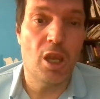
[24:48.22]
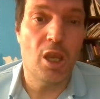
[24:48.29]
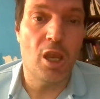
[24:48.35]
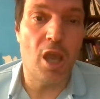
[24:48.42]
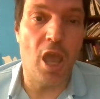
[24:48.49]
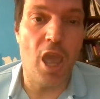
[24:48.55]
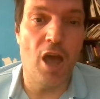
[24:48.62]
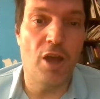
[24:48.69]

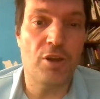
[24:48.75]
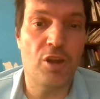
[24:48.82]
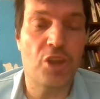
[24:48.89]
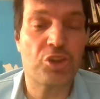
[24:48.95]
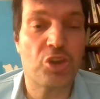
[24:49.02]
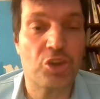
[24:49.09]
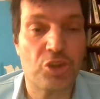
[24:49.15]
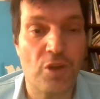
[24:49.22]
and
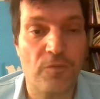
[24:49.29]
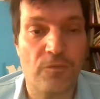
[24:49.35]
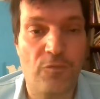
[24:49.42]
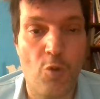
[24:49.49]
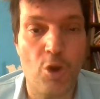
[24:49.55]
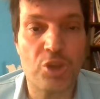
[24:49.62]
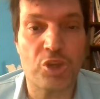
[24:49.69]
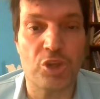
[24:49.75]
it's just
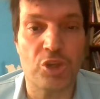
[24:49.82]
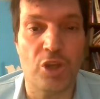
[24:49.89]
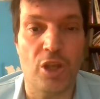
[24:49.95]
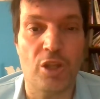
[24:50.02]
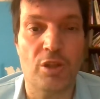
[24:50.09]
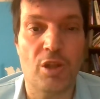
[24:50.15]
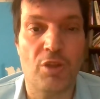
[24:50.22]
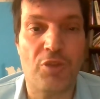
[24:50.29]

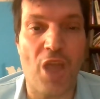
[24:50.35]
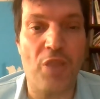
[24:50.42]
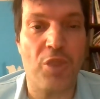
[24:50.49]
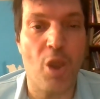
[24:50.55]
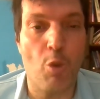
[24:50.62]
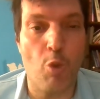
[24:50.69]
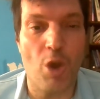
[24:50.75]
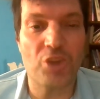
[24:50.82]
unfortunate that
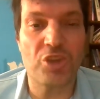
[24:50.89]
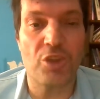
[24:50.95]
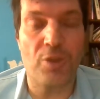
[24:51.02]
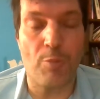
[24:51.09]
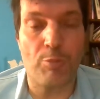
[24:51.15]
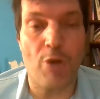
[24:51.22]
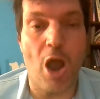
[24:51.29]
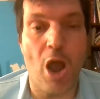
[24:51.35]
there wasn't
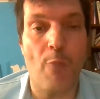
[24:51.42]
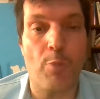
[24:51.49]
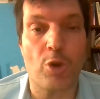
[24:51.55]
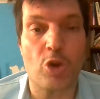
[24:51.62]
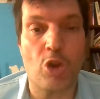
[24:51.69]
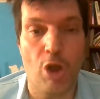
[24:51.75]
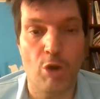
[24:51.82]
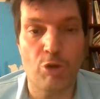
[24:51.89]
the proper
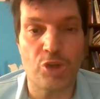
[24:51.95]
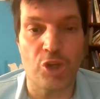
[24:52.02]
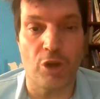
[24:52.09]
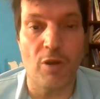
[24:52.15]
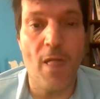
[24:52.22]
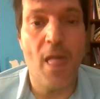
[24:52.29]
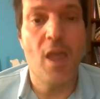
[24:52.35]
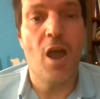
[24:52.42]

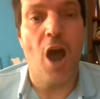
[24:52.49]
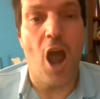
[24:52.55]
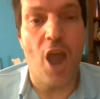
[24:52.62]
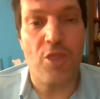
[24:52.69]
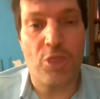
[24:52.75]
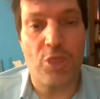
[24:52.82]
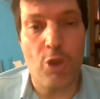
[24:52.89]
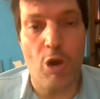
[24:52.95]
closure.
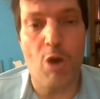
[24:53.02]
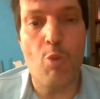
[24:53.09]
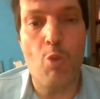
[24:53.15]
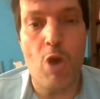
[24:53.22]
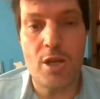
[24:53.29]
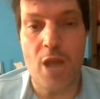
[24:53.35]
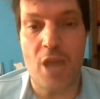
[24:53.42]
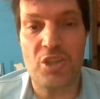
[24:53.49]
I thought
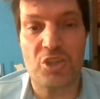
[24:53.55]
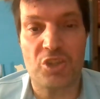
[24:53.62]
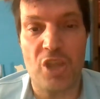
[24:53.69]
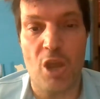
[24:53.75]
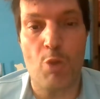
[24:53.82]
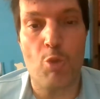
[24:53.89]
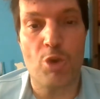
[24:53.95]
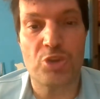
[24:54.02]
One Night
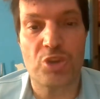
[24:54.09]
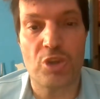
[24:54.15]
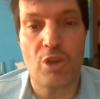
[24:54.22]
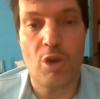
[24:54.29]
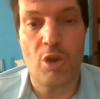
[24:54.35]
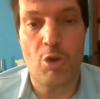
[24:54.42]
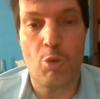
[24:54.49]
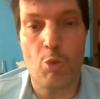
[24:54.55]
Stand was
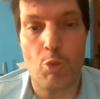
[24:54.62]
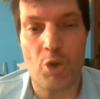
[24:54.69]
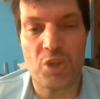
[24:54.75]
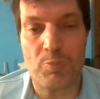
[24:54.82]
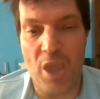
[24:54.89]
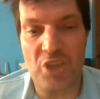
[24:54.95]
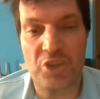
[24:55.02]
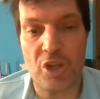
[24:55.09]

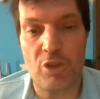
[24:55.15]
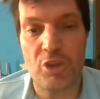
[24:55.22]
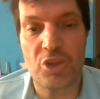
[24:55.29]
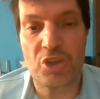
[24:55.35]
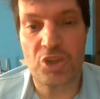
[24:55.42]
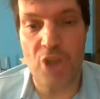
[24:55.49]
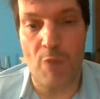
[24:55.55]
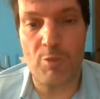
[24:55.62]
basically
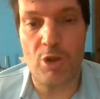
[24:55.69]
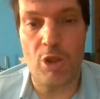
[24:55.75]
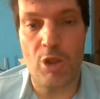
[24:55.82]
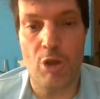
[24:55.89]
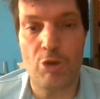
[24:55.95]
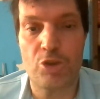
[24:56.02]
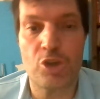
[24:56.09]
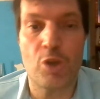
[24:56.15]
some
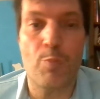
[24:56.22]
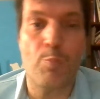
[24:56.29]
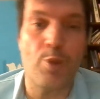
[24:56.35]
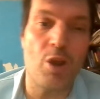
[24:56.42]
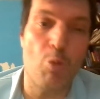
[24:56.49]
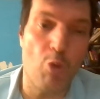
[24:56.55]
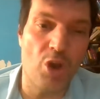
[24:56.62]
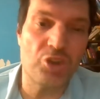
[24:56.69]
closure, but
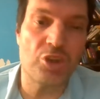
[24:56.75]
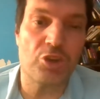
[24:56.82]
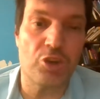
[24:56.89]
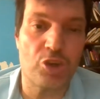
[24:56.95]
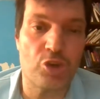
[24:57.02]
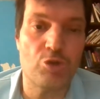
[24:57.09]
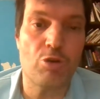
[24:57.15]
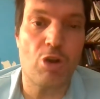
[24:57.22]
it wasn't
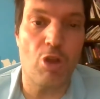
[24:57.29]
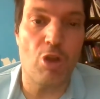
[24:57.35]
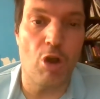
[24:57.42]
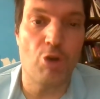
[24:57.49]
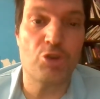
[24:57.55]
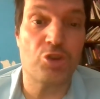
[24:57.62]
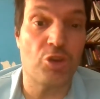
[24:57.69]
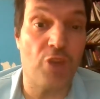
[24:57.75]
the true
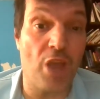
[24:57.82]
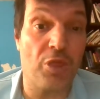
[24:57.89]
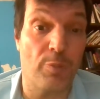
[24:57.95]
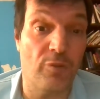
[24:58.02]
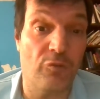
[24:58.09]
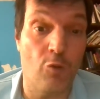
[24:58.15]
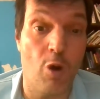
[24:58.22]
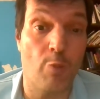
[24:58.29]
closure that the
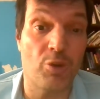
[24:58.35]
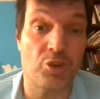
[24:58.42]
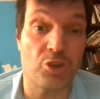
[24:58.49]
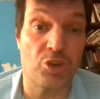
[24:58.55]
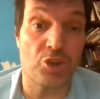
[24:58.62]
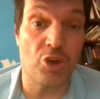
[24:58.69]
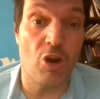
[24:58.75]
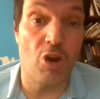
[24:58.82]
performers
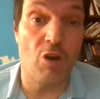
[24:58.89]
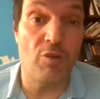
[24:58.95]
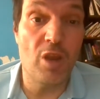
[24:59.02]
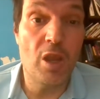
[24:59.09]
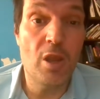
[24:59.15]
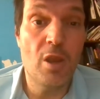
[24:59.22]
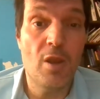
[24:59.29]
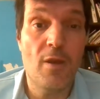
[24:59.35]
deserved.
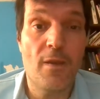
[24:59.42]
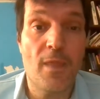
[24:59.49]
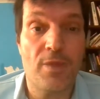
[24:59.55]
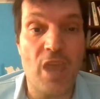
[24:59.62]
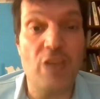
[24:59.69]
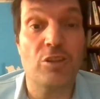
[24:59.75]
they